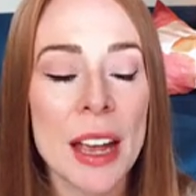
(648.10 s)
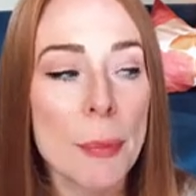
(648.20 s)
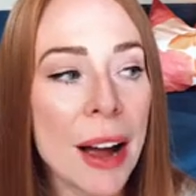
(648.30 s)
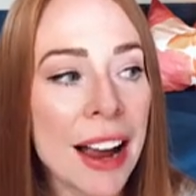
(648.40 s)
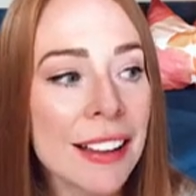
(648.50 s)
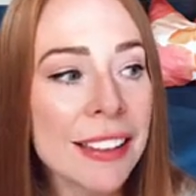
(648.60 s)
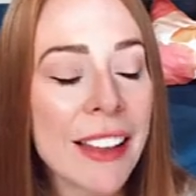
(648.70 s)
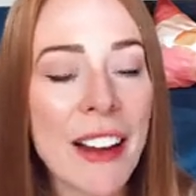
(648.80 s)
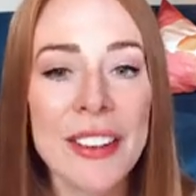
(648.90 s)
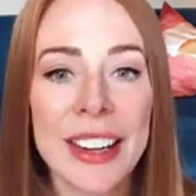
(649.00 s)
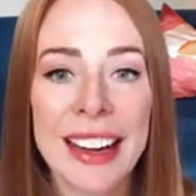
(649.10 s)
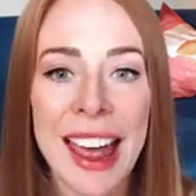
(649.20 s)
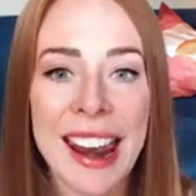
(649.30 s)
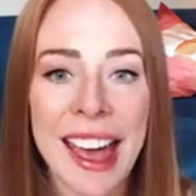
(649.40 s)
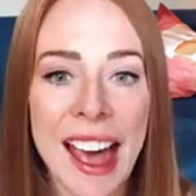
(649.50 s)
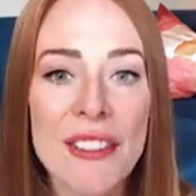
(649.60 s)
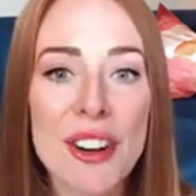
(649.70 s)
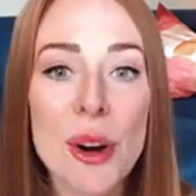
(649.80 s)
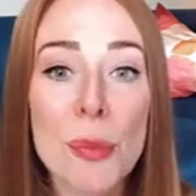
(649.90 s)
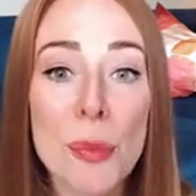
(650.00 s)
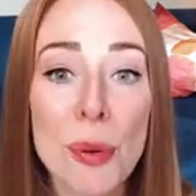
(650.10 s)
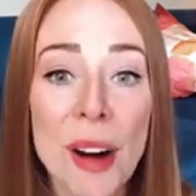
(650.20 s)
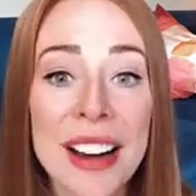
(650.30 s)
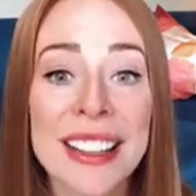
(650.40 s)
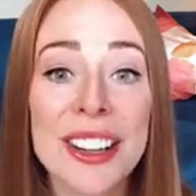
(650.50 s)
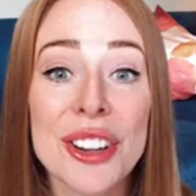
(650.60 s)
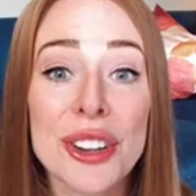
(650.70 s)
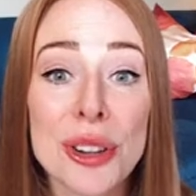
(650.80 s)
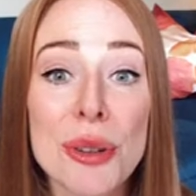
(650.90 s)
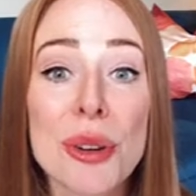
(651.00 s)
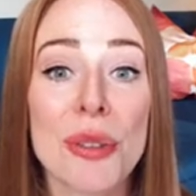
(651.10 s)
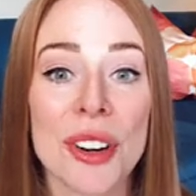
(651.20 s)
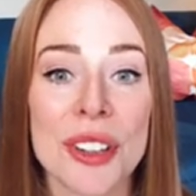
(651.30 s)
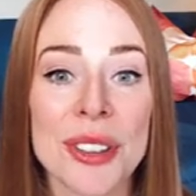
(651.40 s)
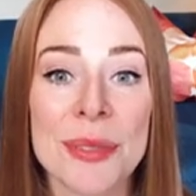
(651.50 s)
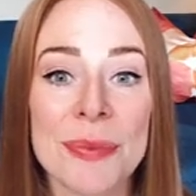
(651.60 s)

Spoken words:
by a loving and ever-present universe.